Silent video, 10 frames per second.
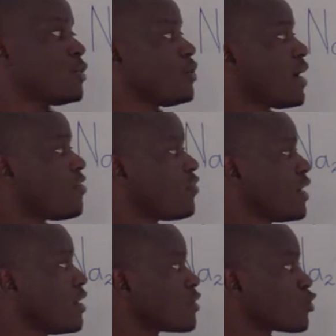that we have
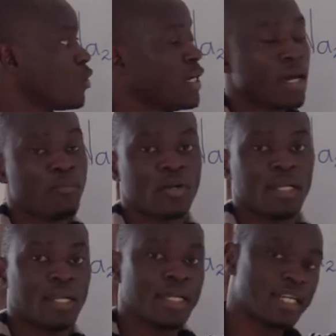sodium
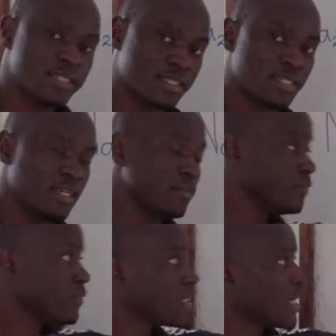on letter C
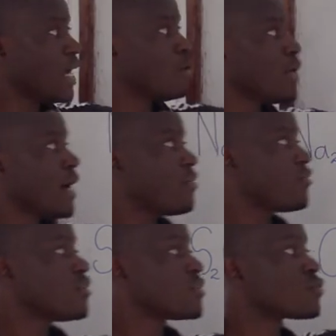and we
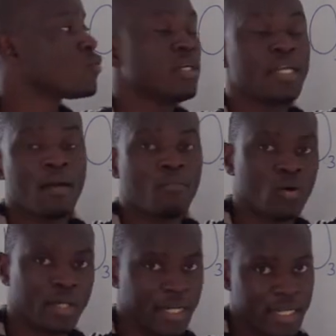have sodium
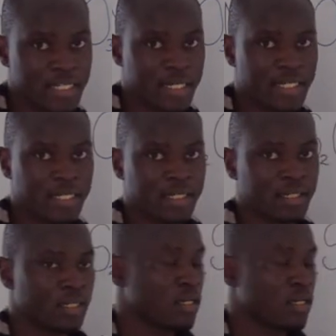on letter D.